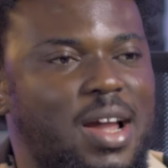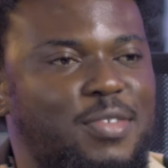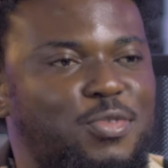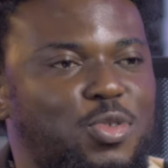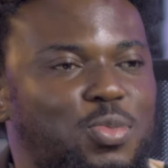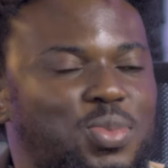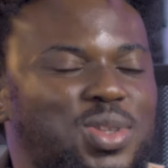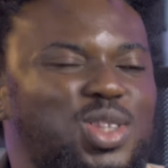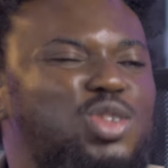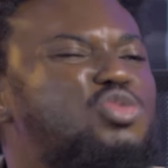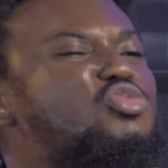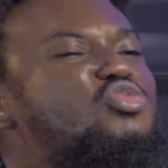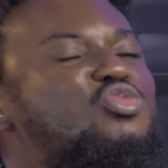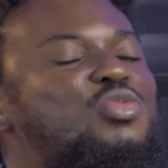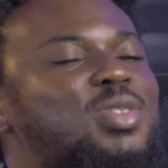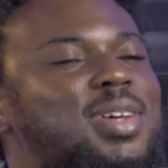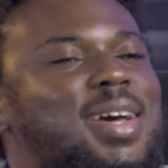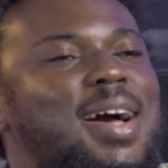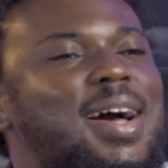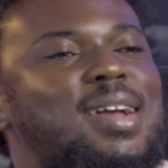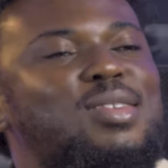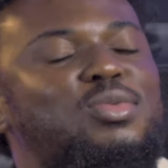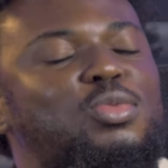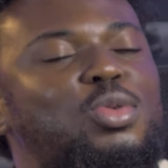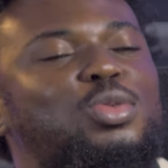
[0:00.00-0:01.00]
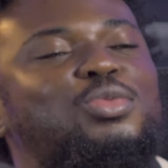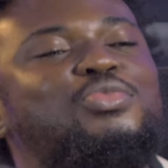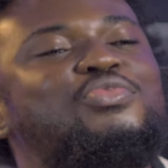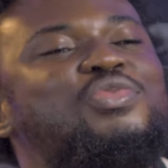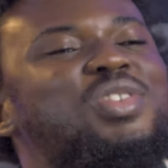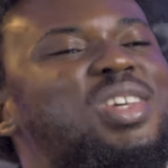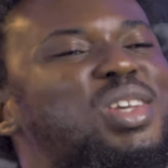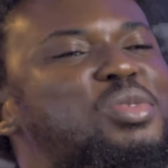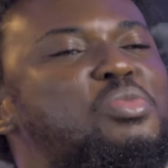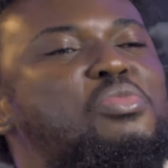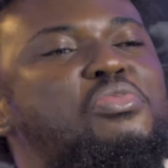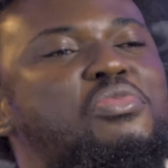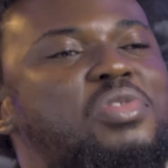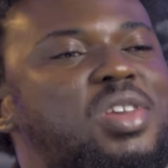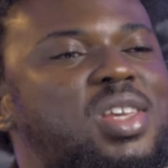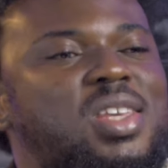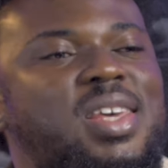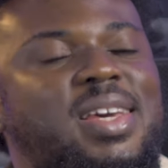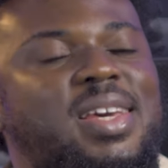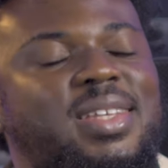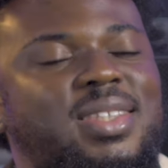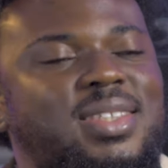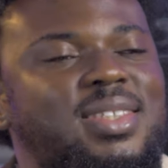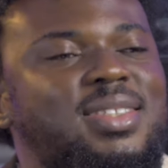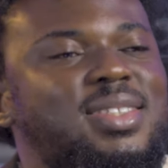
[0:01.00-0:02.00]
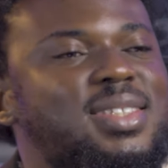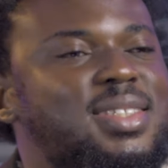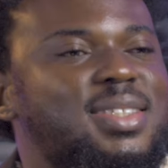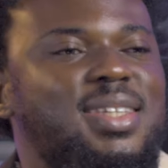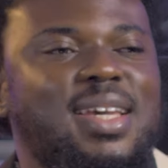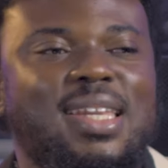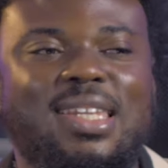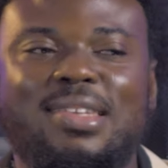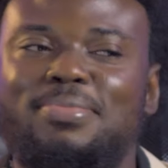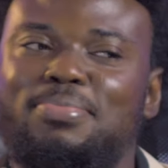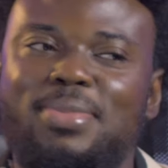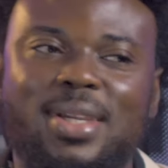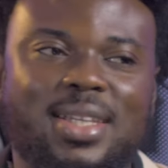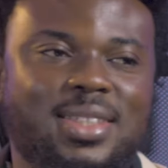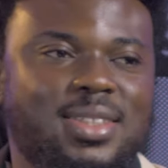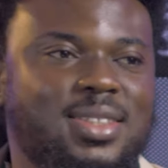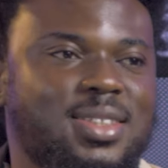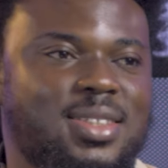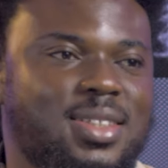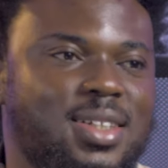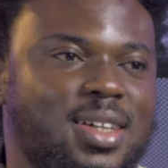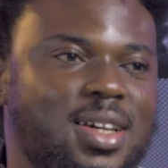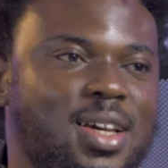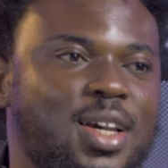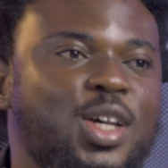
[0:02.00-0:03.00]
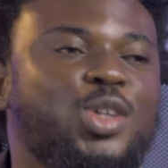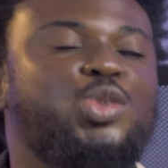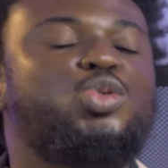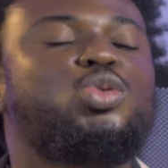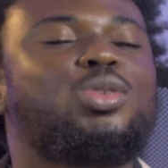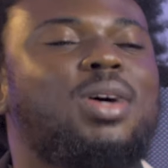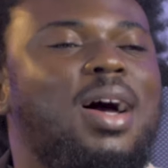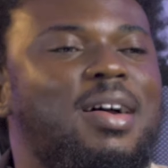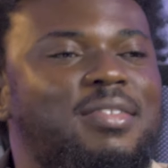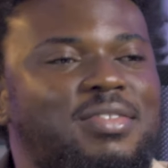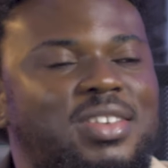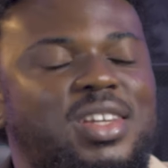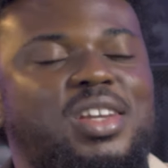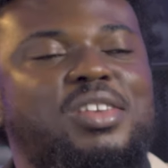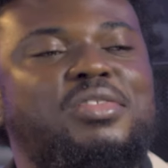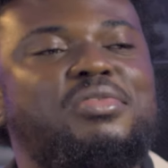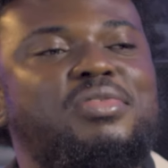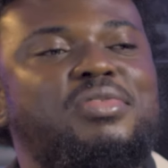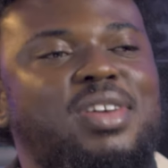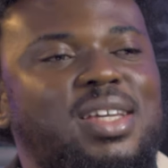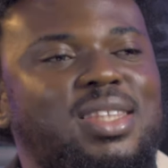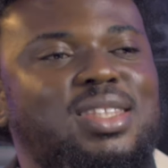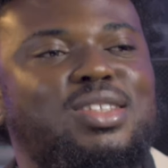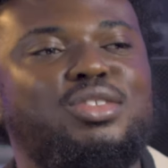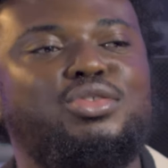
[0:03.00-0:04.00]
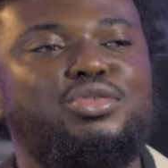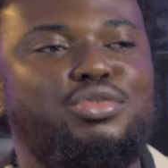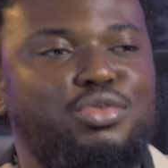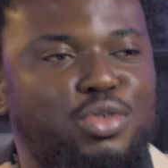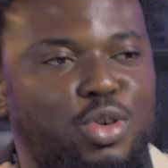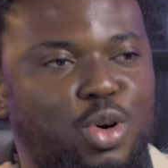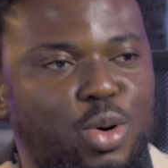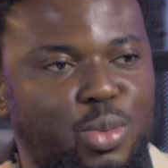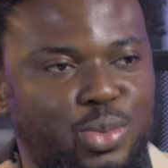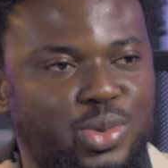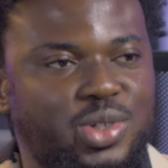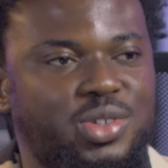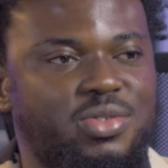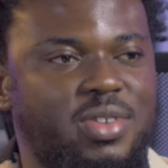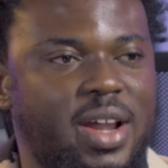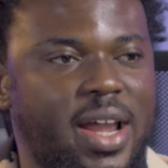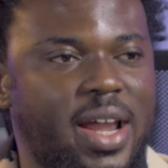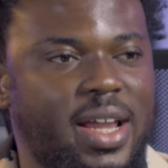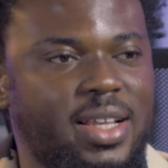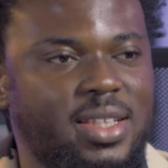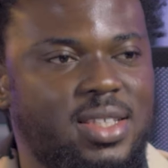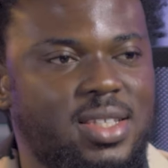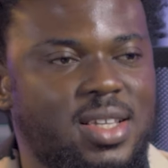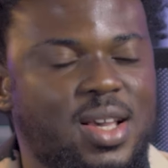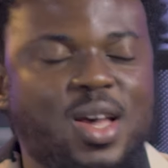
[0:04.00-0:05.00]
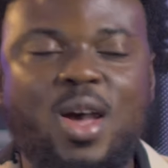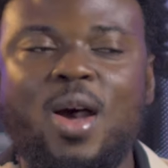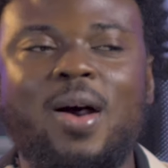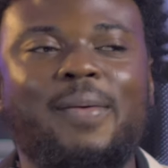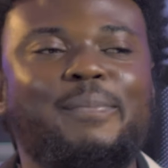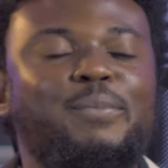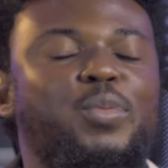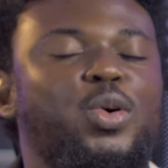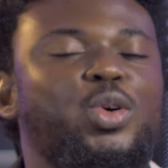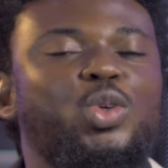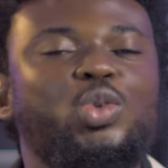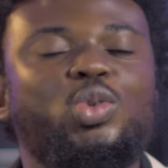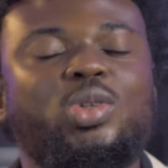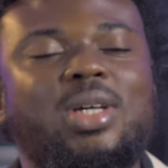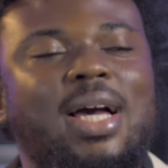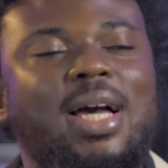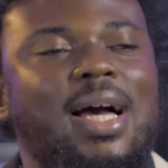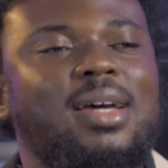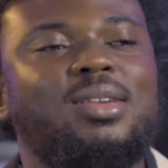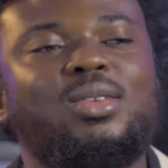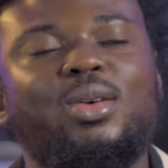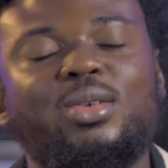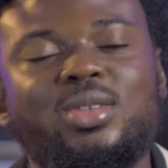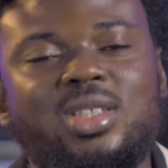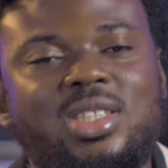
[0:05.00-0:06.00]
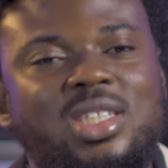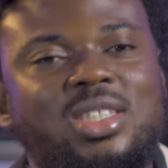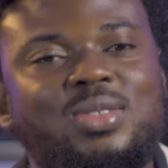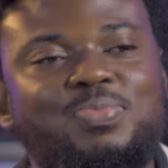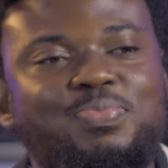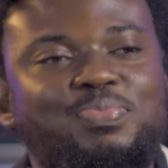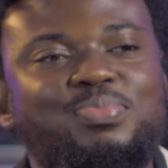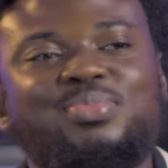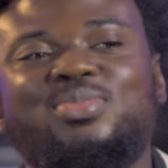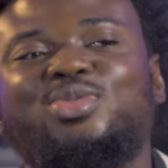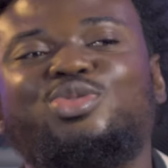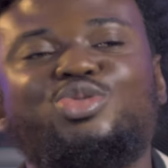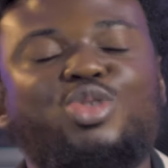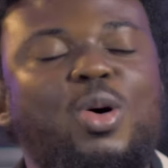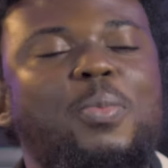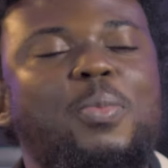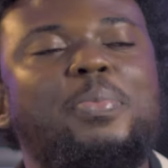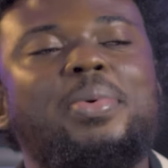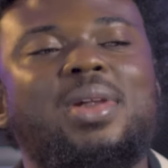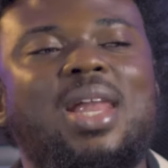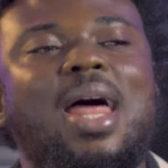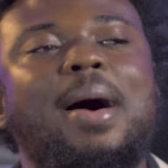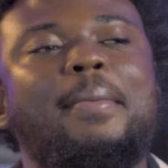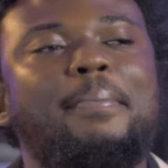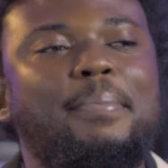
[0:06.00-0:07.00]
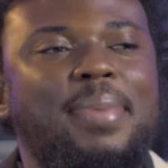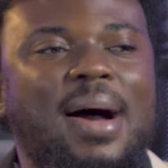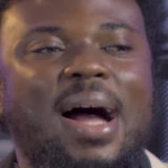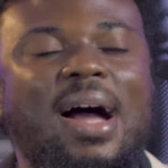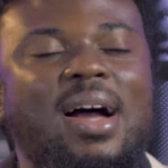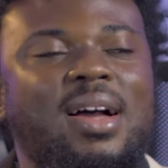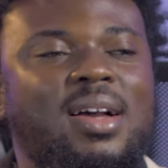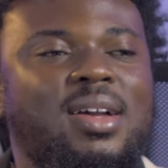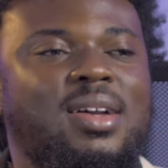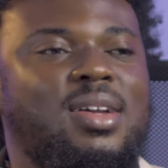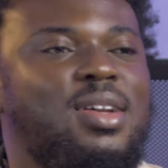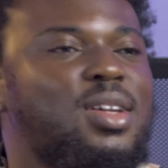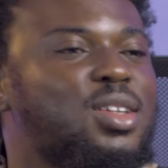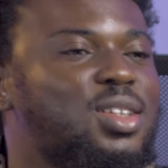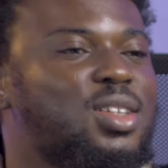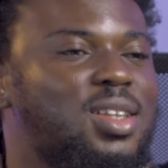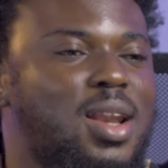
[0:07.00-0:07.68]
won't make Afrobeat, you cannot recreate this element. You can recreate the drums, right? But you cannot drop lamba.